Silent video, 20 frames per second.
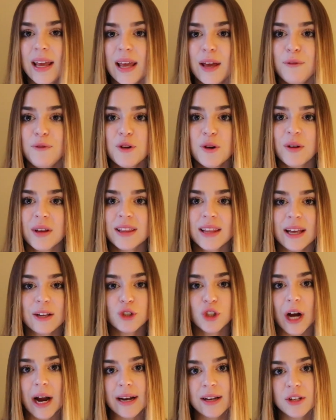if you can like
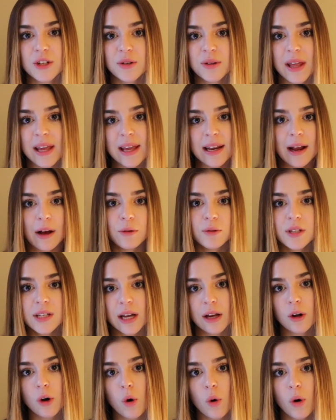try to do like an
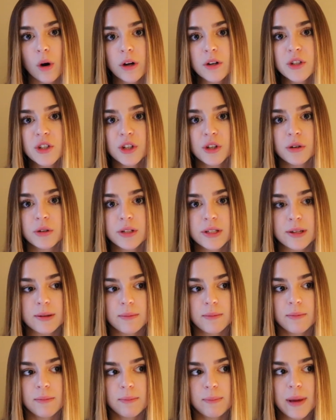outside course
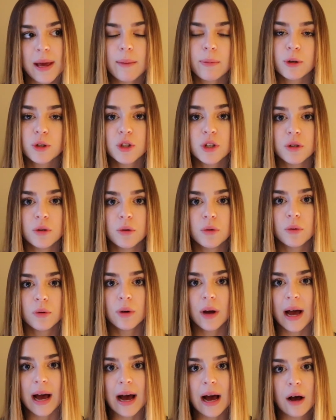to be able to
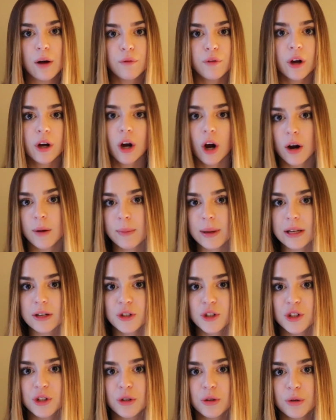have a
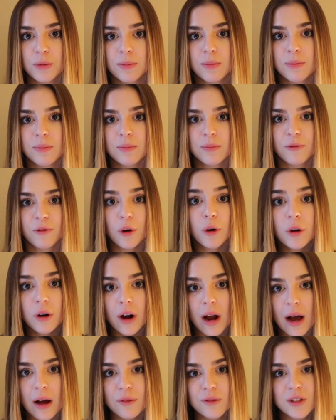garment to
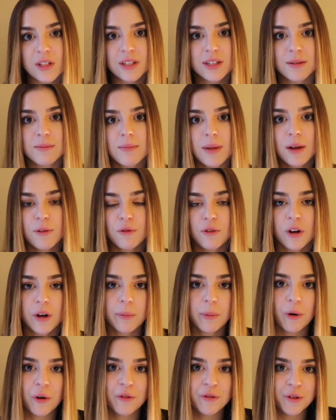photograph to submit for your
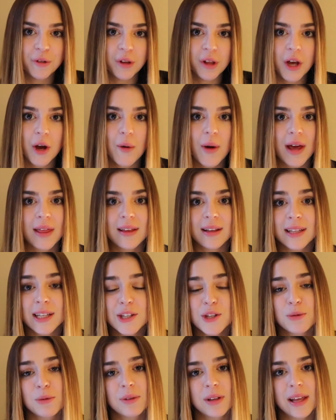portfolio, I think
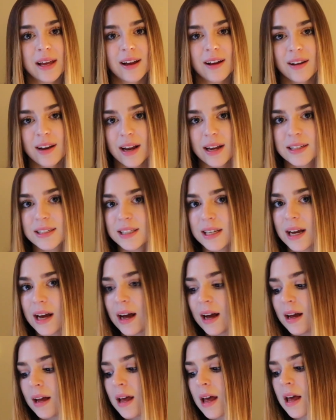that's a really good
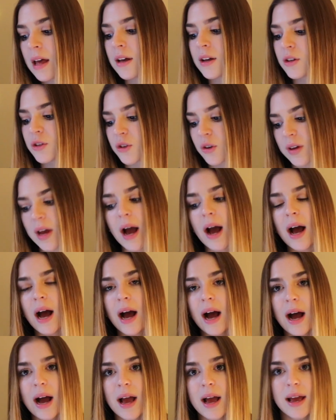idea. So yeah,
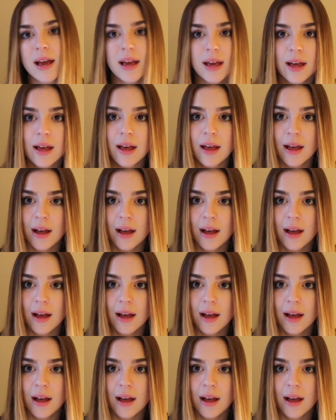I